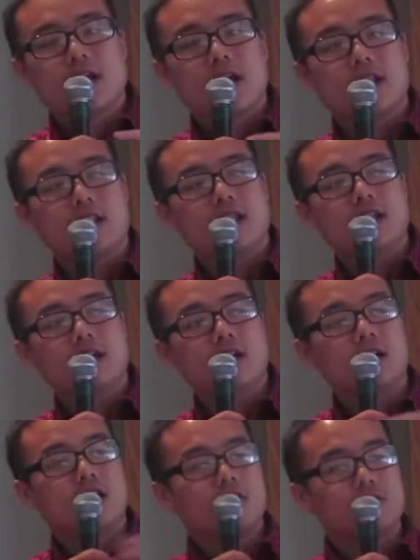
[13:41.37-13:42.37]
And then
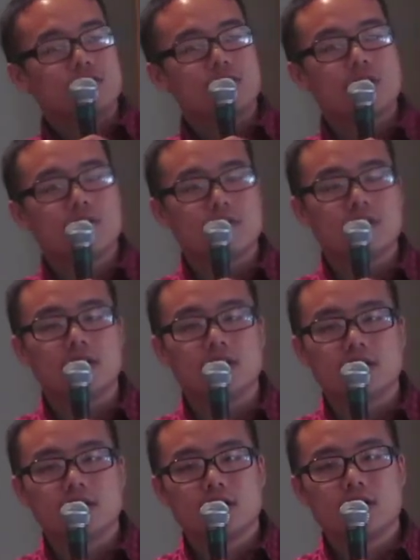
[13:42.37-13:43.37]
he covers everything.
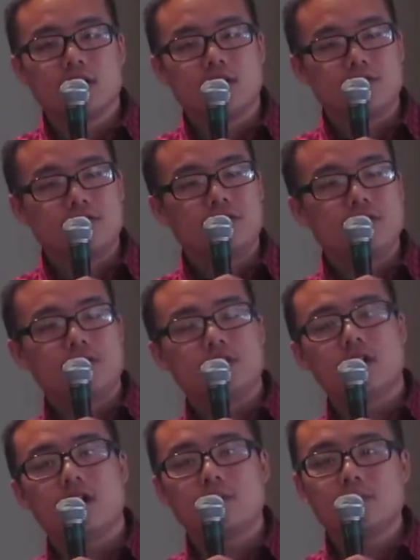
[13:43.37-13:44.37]
He fills
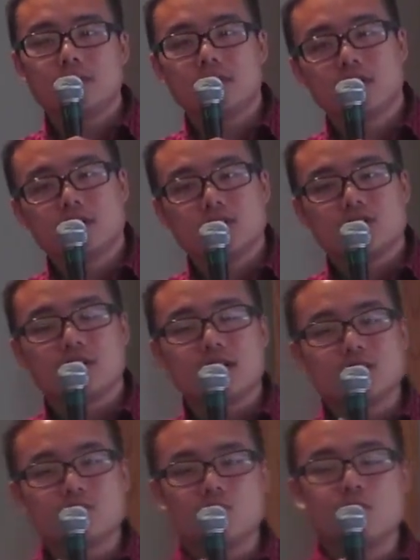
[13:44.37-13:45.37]
it up. So
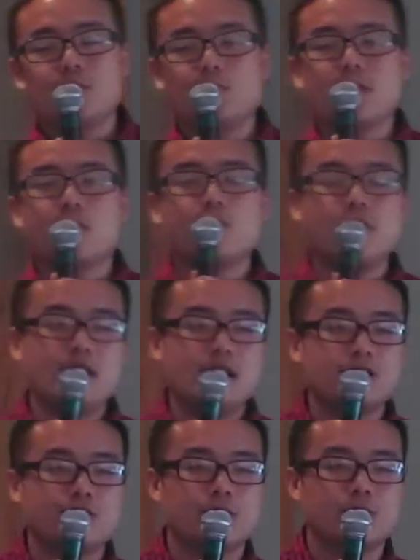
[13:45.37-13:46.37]
that's when, when I read
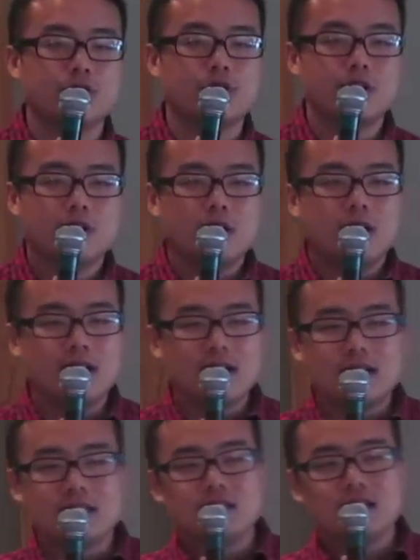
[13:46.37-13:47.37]
that scripture,
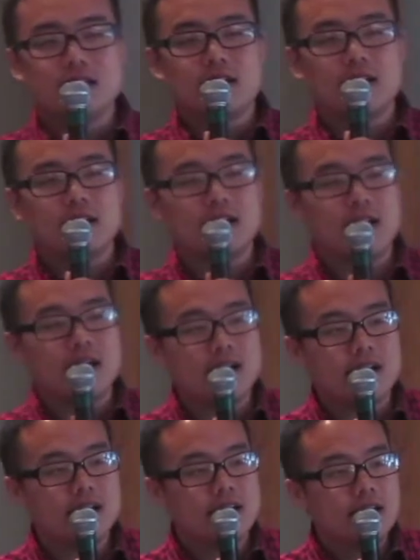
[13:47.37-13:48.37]
I, I see that
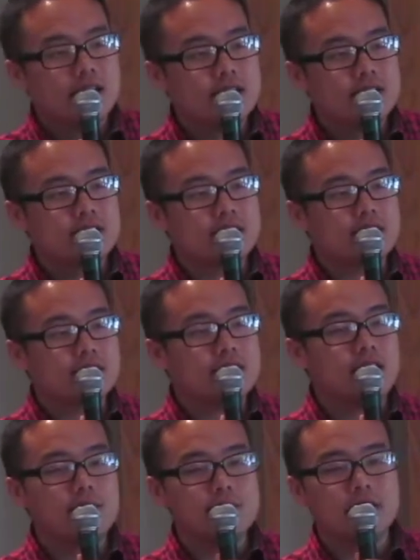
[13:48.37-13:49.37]
God is, is
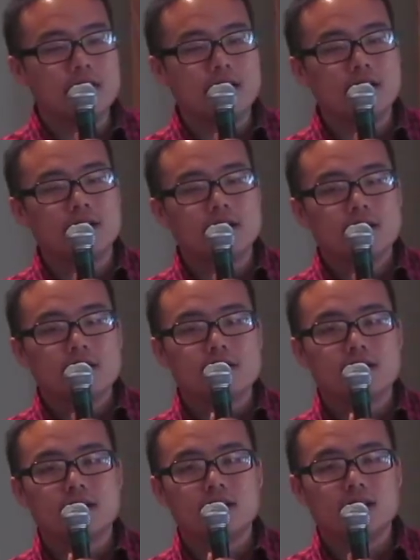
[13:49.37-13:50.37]
coming in
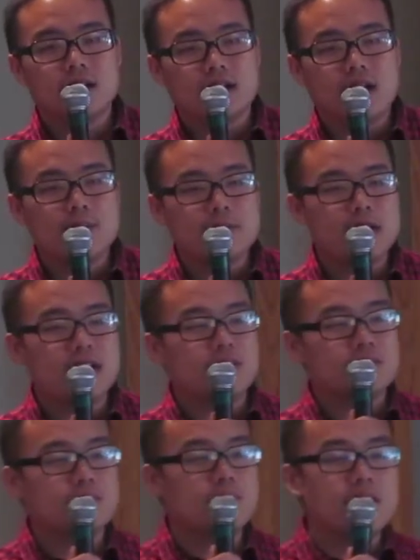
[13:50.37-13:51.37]
to like I may
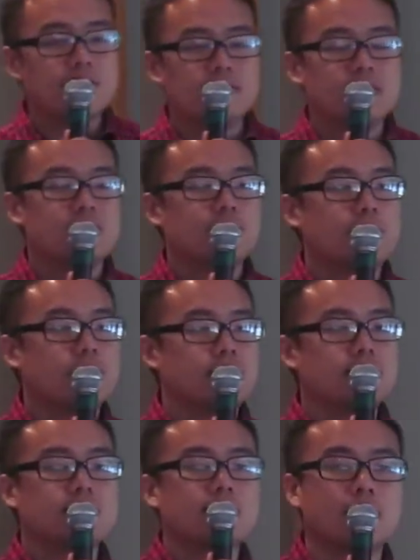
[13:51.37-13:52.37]
have some empty
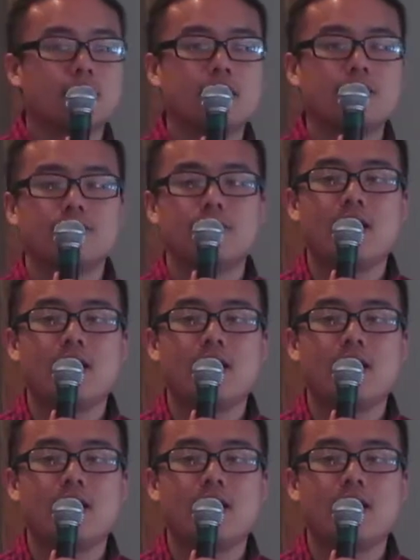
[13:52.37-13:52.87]
spaces in my life.